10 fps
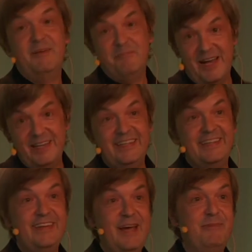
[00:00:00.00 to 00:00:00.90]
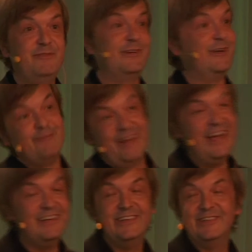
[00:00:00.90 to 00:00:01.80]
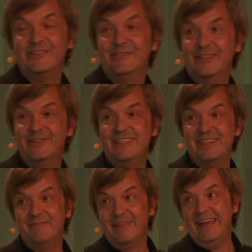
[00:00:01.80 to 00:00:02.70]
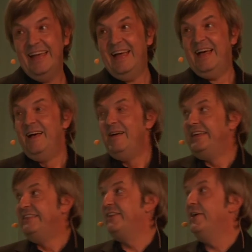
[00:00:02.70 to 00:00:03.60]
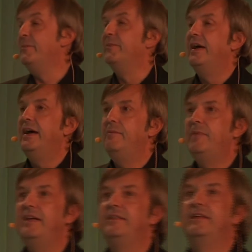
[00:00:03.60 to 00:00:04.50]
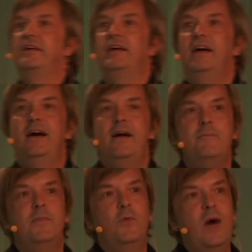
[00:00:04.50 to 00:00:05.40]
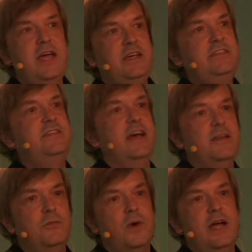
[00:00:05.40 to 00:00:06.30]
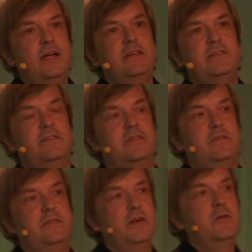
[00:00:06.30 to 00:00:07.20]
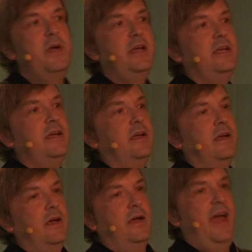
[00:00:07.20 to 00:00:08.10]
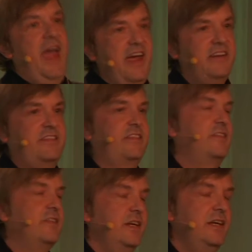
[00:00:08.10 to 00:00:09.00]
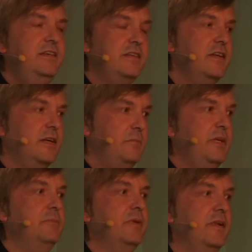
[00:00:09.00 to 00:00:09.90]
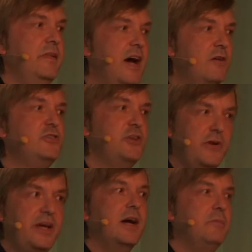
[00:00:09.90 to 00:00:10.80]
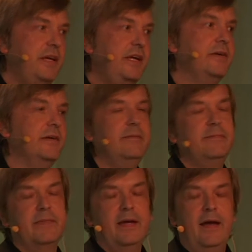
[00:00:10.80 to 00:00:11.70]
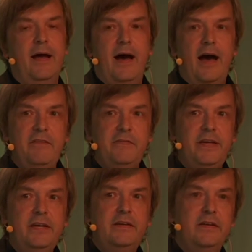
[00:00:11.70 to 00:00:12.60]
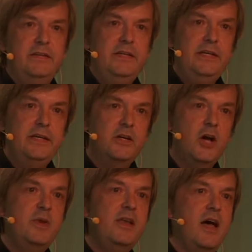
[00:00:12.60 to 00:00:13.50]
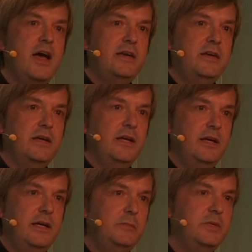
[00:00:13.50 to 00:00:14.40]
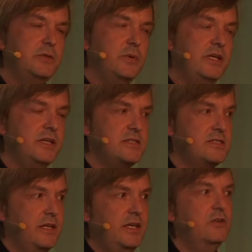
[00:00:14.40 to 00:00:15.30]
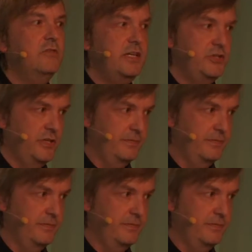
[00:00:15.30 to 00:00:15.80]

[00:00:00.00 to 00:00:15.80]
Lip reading: But it didn't happen for, I don't know for what reason. So, but why is that? Why is so many ex-internet people now showing up here? I think the common line in between is innovation.